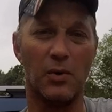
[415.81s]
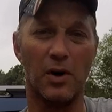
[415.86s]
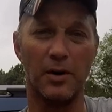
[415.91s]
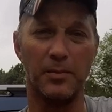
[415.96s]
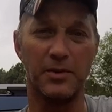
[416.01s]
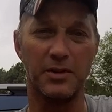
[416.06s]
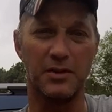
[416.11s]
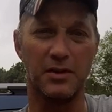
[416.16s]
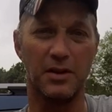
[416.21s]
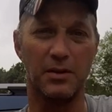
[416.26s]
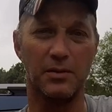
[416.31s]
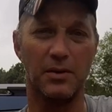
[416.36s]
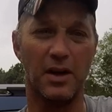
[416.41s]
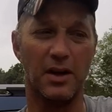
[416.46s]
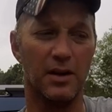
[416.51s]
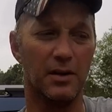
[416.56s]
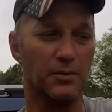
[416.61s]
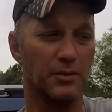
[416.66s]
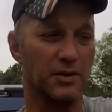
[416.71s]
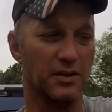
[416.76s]
wipe this dude
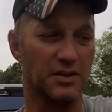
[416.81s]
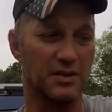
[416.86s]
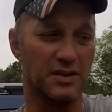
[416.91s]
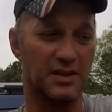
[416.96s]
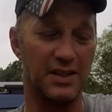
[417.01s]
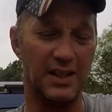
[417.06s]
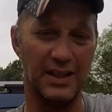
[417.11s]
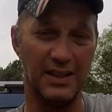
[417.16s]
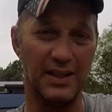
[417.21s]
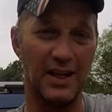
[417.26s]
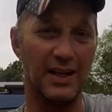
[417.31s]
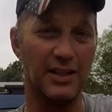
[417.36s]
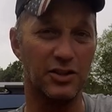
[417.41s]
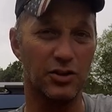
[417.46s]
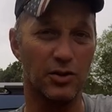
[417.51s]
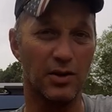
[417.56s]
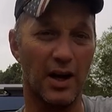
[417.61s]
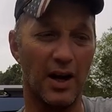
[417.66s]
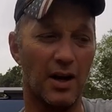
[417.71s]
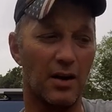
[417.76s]
down with this
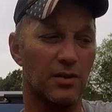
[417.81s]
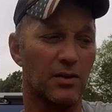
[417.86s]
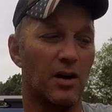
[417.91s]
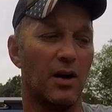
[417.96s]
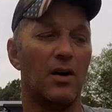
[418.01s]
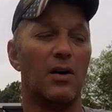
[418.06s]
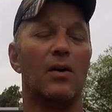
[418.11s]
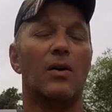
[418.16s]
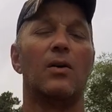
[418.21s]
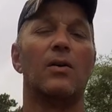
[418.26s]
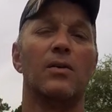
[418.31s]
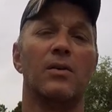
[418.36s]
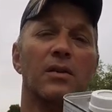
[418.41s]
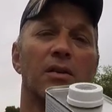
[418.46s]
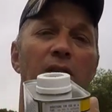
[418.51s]
denatured alcohol.